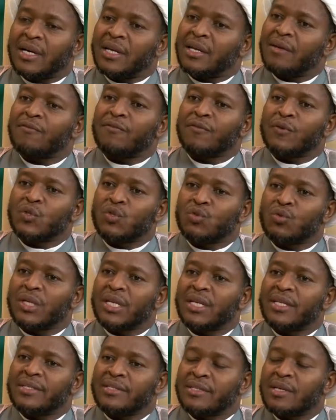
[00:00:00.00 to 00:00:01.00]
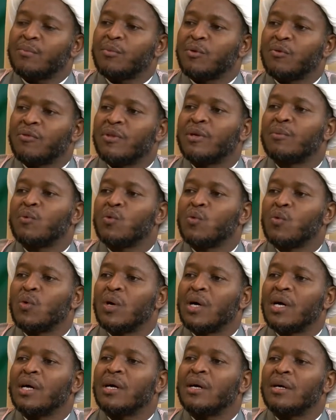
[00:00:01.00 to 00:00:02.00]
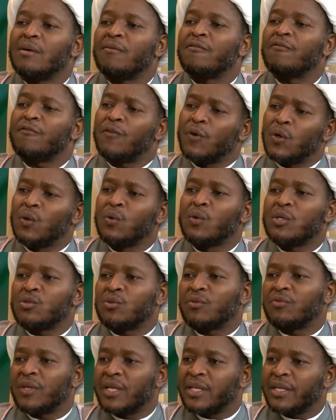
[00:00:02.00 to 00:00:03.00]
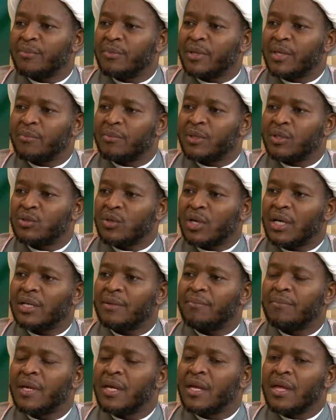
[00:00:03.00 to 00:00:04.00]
and unfortunately some of them who are followers of Ali bin Abi Talib,